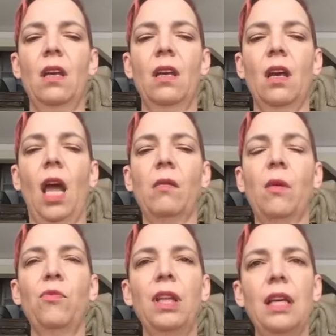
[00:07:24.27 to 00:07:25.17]
I,
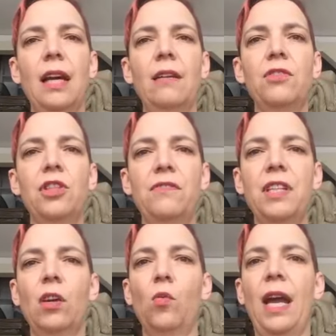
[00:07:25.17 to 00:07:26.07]
I'm really kind of
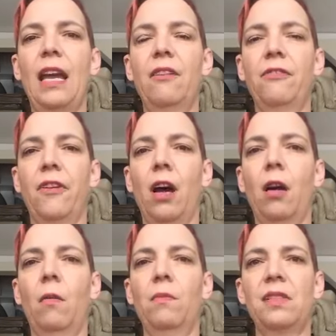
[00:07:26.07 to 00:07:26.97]
shifting away
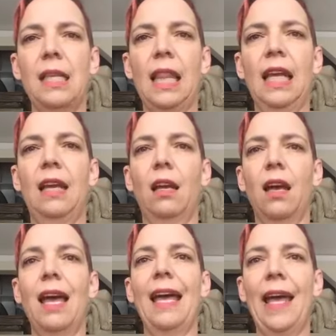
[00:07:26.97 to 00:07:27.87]
from selling
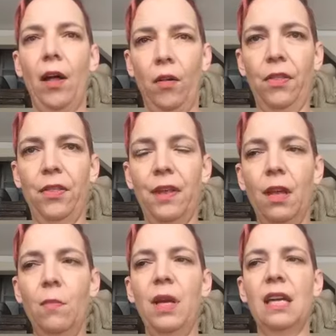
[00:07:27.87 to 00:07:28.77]
health,
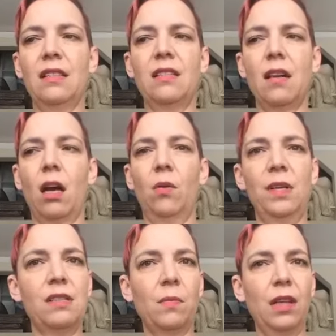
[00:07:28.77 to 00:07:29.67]
because it's not
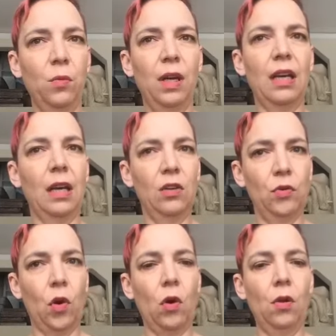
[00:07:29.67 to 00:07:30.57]
always something we can
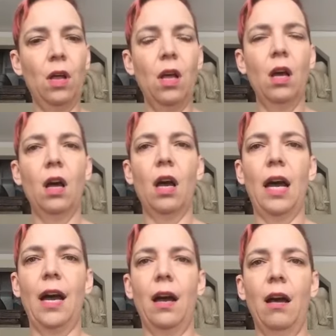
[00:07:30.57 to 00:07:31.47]
control.
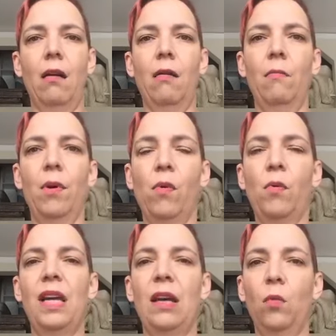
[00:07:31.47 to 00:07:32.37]
Um, but what
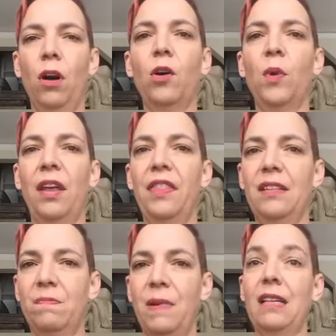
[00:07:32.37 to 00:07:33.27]
we can work with
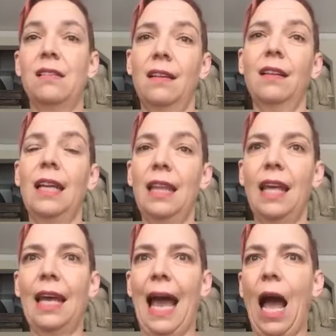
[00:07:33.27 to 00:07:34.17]
is basically
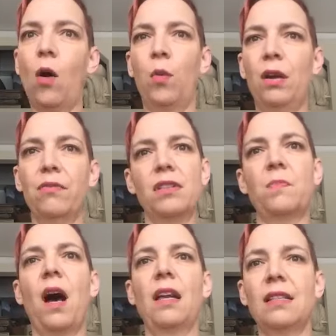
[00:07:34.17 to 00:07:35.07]
like how we
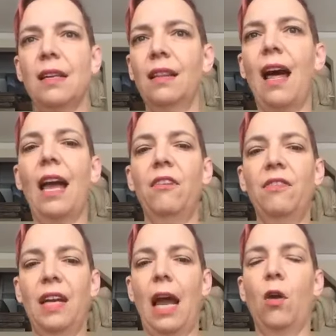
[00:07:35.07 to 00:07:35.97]
respond to life
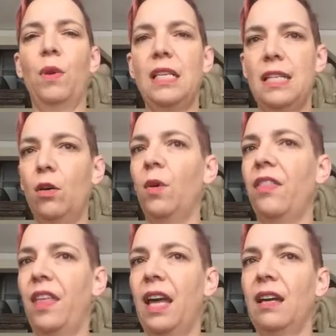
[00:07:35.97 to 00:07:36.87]
and how we deal with
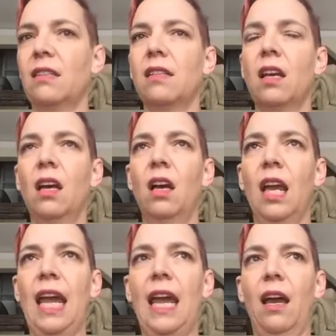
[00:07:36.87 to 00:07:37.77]
things,
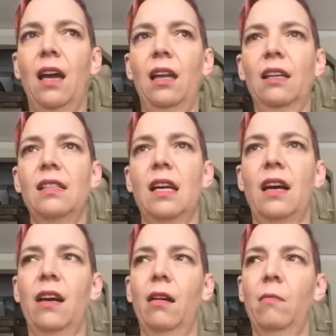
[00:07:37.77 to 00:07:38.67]
and
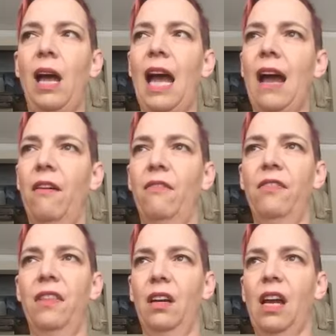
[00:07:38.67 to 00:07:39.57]
um, have
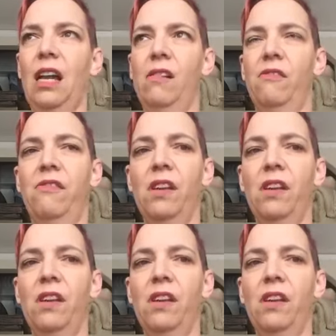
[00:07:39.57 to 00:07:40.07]
the kind of